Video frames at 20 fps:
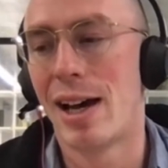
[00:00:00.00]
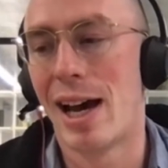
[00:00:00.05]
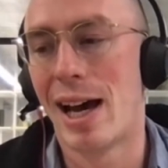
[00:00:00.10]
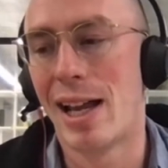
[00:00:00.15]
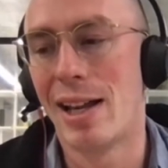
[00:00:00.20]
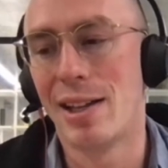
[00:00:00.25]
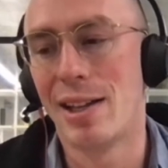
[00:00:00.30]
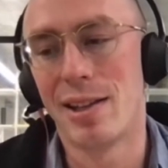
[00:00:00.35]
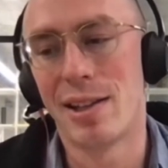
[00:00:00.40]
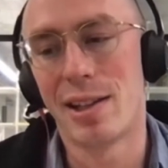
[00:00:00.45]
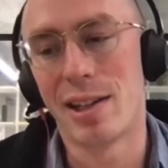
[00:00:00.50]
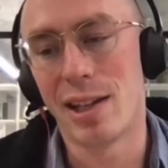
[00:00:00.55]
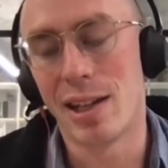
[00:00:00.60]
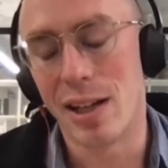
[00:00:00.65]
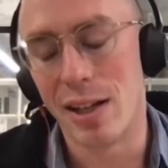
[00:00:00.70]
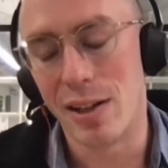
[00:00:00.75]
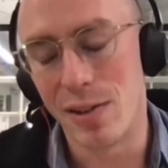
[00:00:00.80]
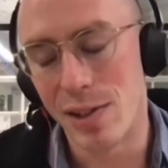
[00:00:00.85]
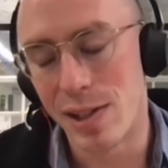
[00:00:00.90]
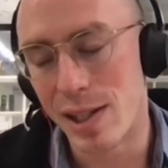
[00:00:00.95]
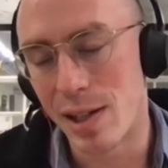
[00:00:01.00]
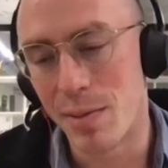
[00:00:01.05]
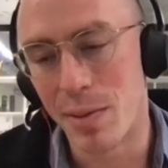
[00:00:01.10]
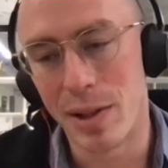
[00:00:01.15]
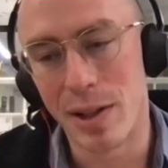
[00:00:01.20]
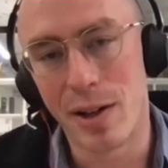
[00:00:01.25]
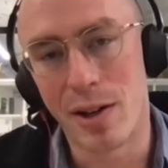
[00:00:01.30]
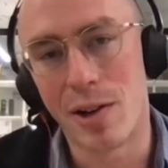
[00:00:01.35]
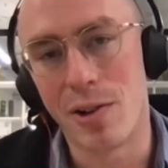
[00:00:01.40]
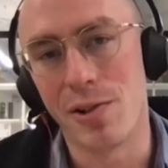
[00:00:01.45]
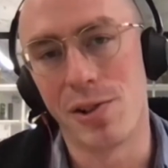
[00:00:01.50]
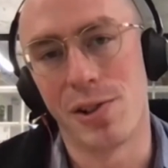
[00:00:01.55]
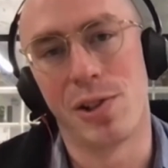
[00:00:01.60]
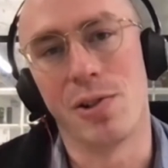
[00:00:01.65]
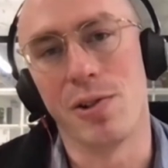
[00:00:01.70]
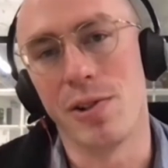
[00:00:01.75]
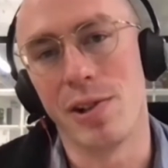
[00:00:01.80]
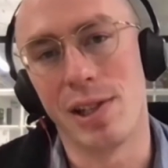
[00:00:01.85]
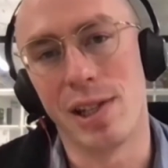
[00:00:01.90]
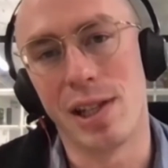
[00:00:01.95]
And, you know, some of the horror
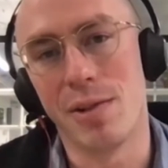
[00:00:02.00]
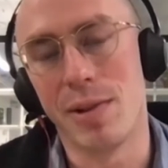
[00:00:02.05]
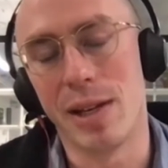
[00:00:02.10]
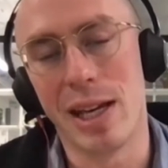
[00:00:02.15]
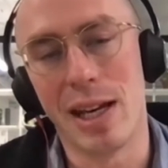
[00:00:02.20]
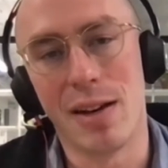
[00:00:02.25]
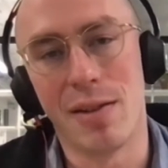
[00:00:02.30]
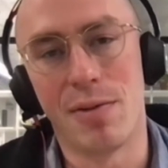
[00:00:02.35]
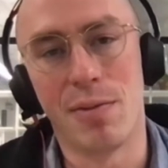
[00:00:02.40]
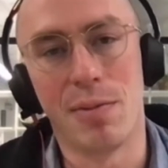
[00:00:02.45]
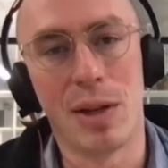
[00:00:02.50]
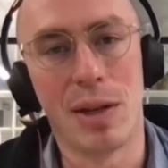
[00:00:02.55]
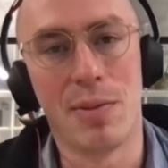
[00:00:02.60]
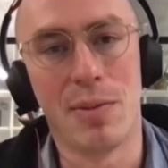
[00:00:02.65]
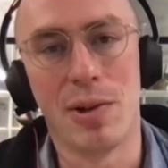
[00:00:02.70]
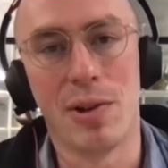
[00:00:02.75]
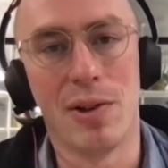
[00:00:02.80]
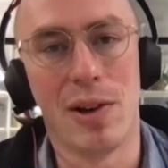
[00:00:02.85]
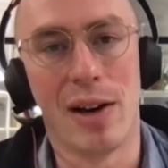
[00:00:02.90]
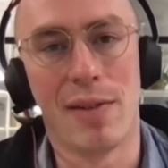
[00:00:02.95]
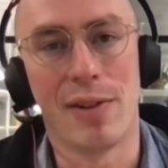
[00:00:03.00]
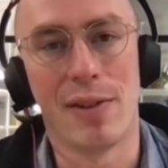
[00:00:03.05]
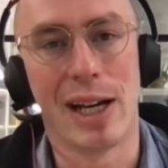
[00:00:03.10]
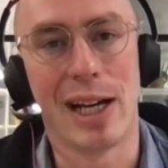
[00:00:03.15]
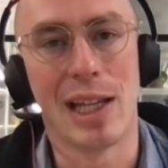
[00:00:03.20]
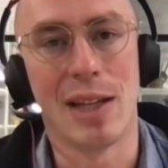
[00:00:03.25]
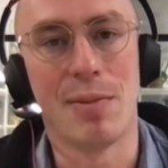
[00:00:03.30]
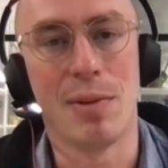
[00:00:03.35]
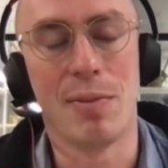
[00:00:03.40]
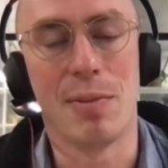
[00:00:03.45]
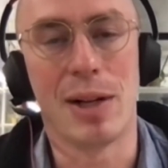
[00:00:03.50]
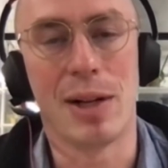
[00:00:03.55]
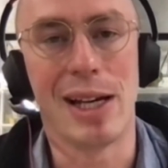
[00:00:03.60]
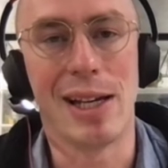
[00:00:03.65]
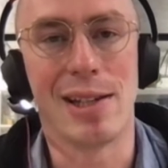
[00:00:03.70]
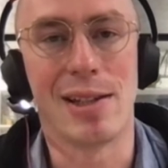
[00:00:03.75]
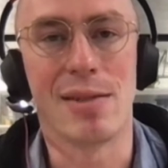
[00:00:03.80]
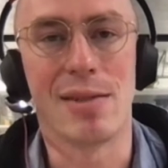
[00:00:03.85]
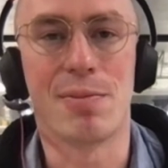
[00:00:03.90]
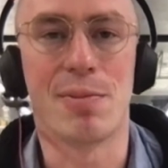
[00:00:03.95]
stories that we hear from people who haven't had them in
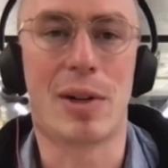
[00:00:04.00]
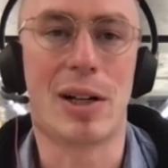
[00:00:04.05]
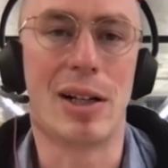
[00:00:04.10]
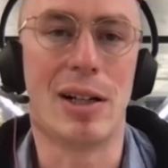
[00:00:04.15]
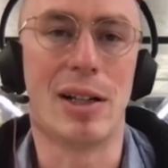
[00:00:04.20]
place